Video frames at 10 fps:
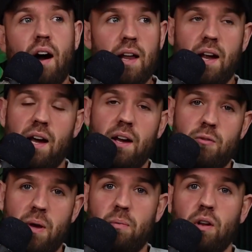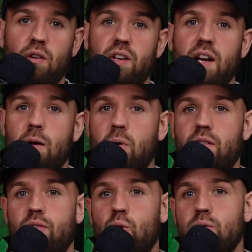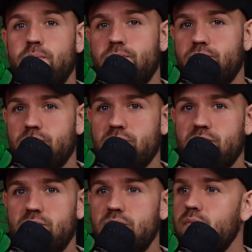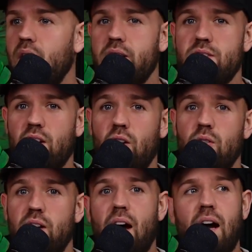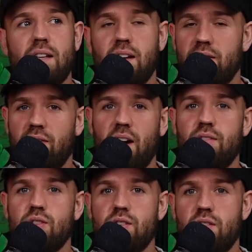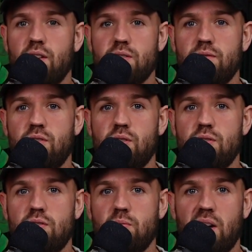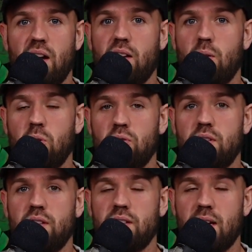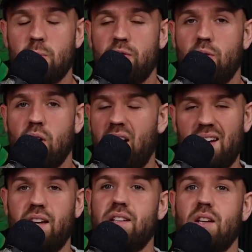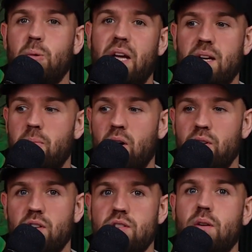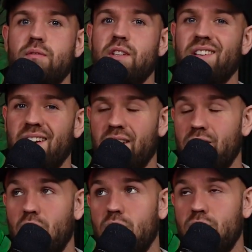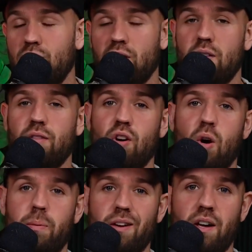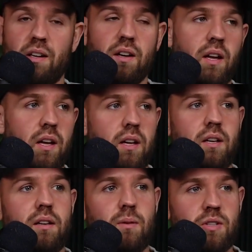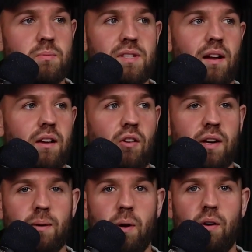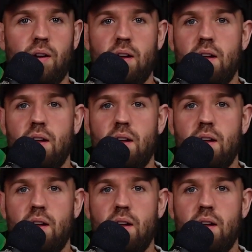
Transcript: And I remember looking at my phone in school and it had like five hundred thousand views when I had uploaded it the night before. I think it ended up getting a million or something and then get took down for copyright, which I'm still annoyed about.